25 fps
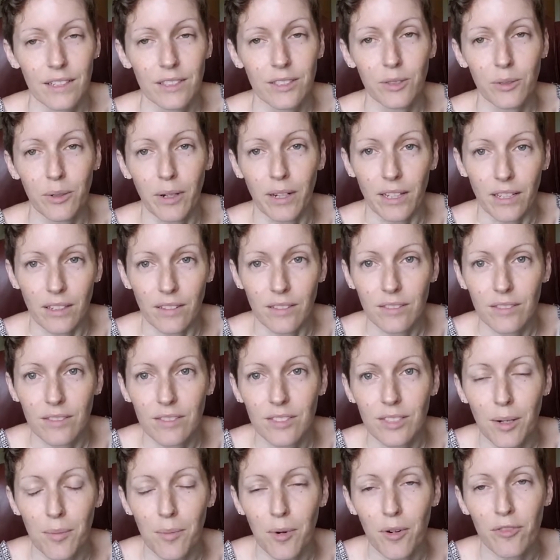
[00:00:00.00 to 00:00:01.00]
doing
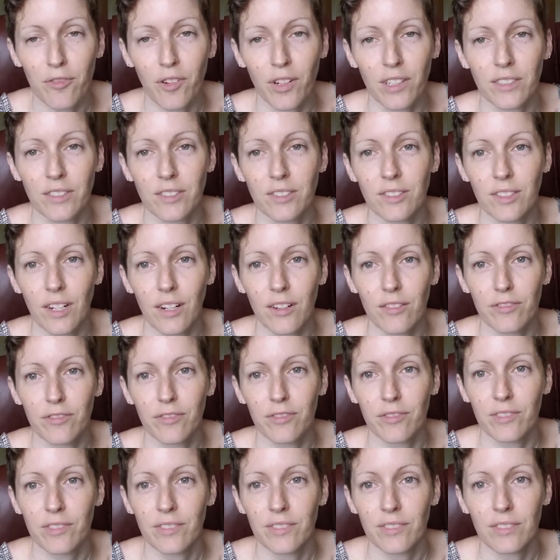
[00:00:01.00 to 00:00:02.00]
summer fun
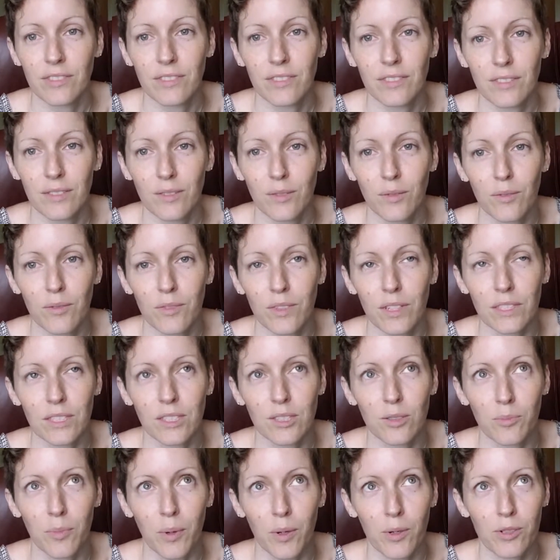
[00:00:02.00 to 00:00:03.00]
stuff
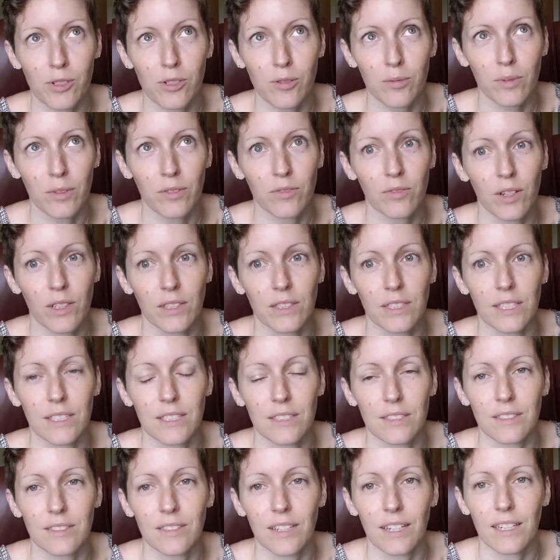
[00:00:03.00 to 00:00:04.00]
that's supposed to be fun that
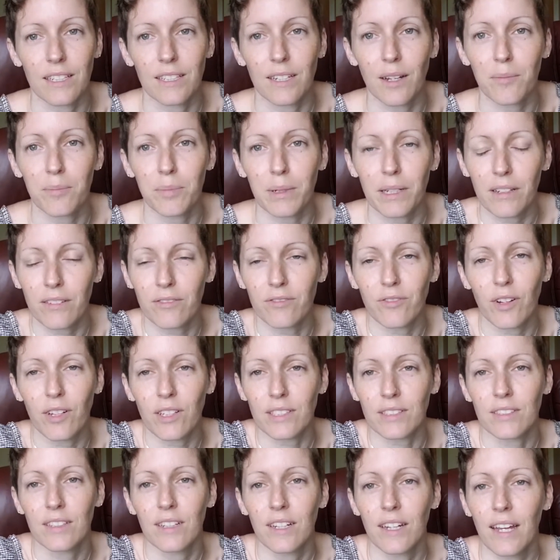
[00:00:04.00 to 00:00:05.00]
doesn't end up being
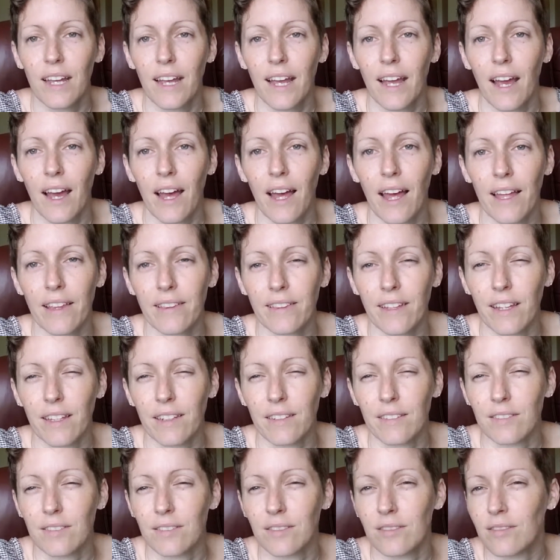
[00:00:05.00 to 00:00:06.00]
fun and
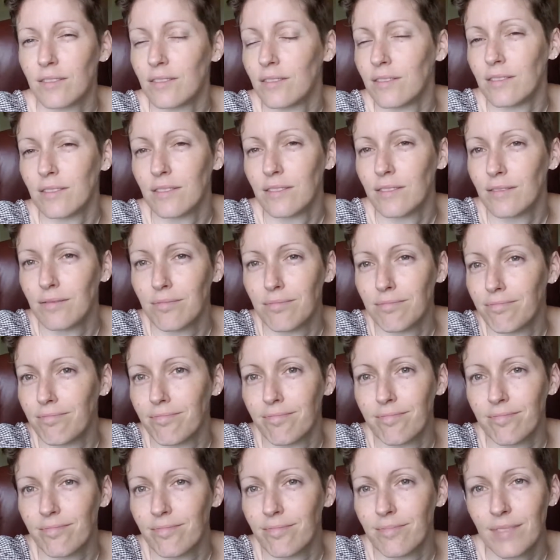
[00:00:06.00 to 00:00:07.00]
then
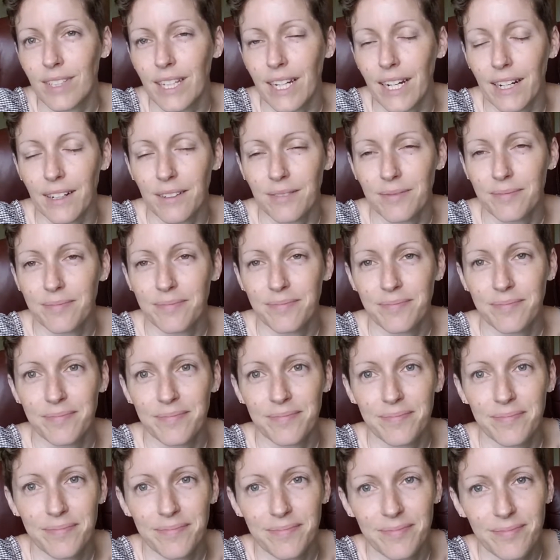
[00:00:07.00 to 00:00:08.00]
you know
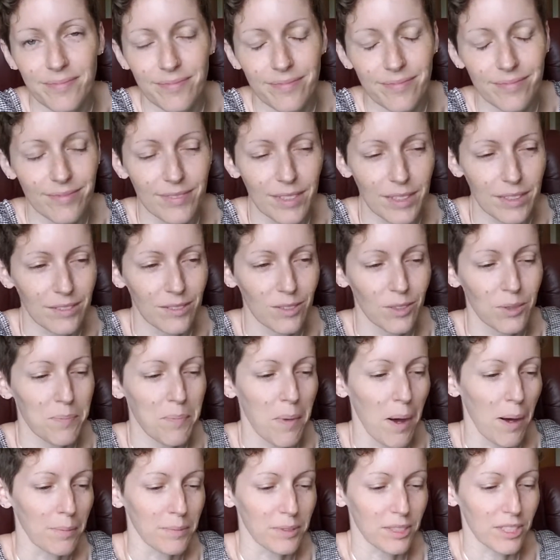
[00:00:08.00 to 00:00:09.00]

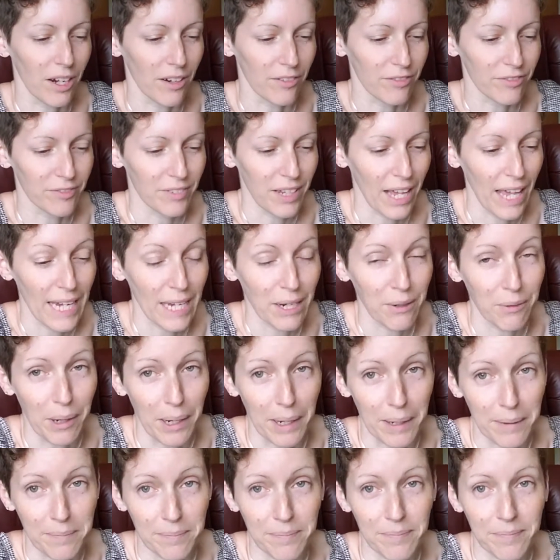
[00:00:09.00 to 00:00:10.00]
mom stuff
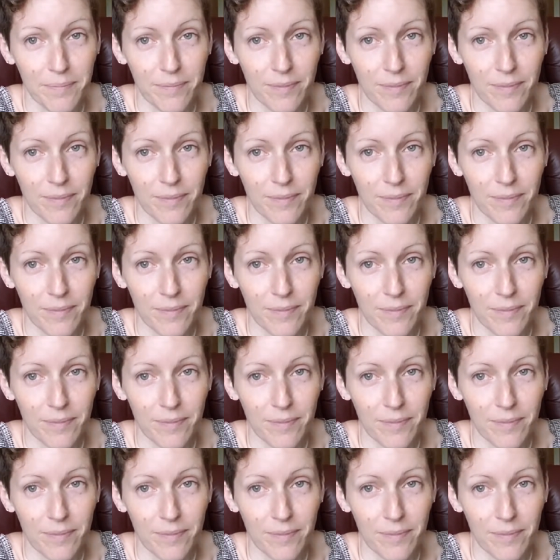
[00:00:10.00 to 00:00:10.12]
anyway